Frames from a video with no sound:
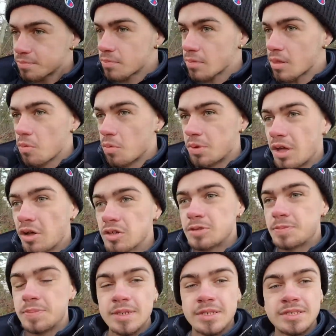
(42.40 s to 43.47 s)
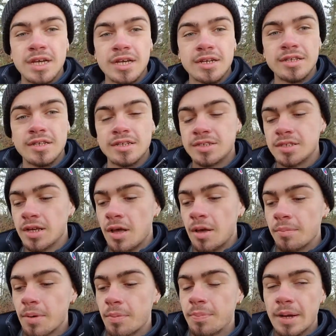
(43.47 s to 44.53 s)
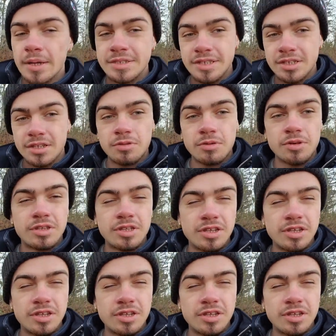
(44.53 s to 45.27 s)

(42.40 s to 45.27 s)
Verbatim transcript: without speech techniques, but by dealing with the